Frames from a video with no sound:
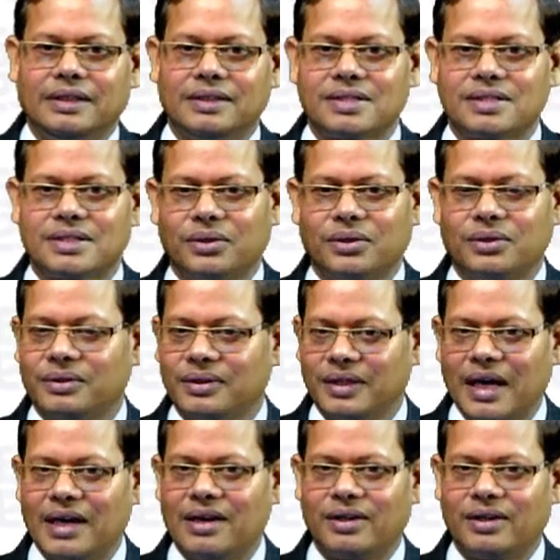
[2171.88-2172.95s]
so they
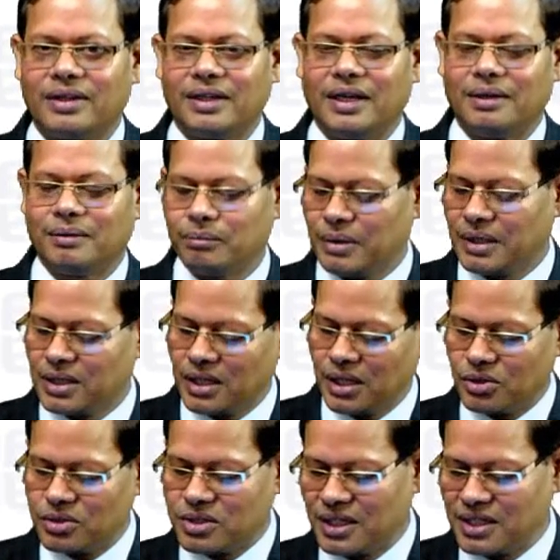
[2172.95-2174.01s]
are not there, but
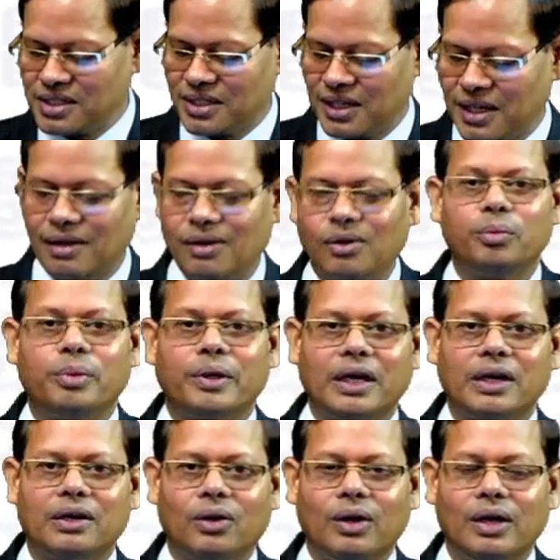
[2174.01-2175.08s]
kerosene is there,
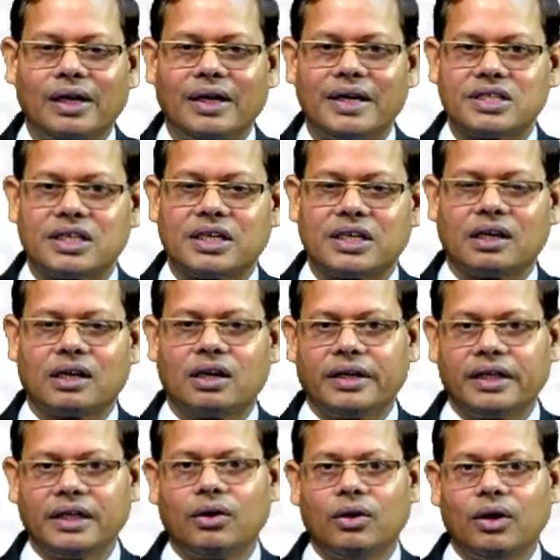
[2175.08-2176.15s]
lubricant oil, etc.,
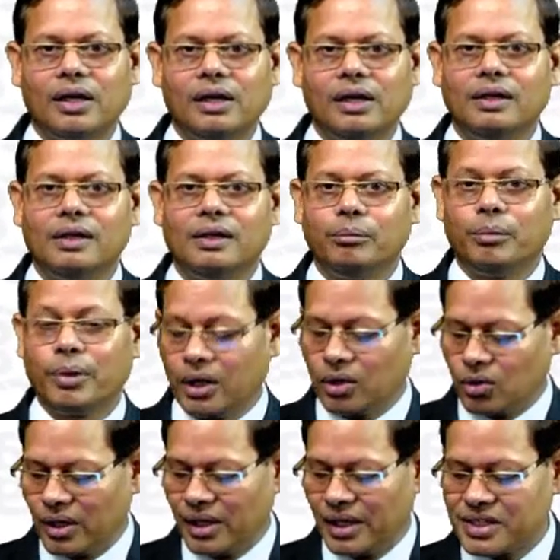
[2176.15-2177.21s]
cutting oil, brake
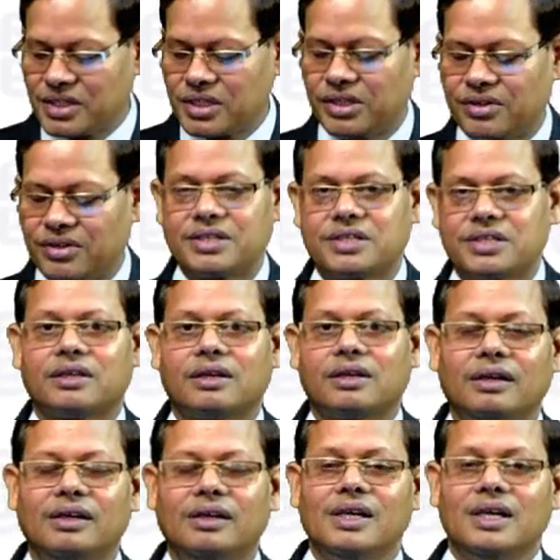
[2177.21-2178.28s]
oil, etc.,
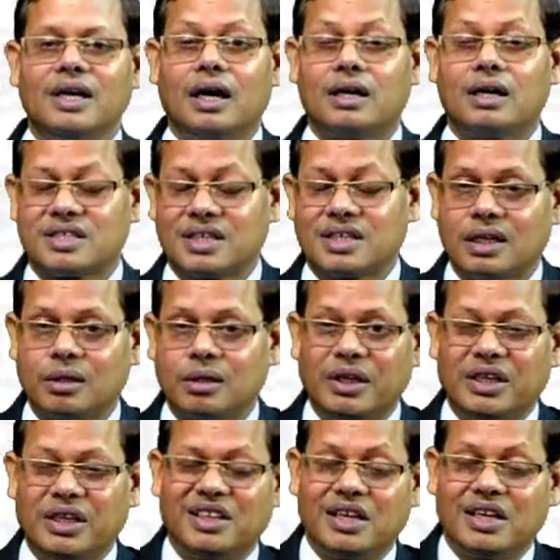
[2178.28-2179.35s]
etc., or certain
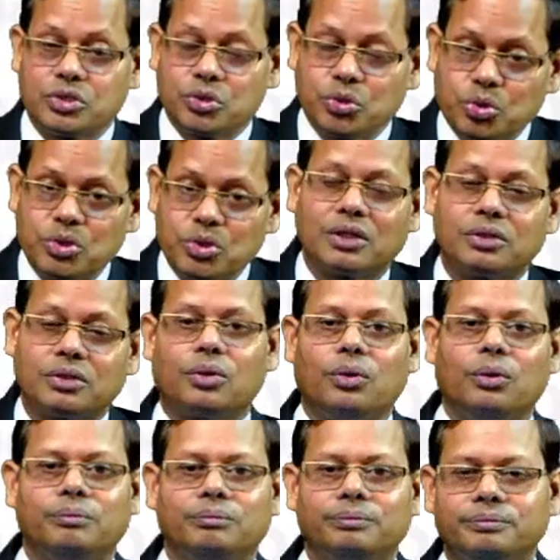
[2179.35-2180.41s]
materials use and throw,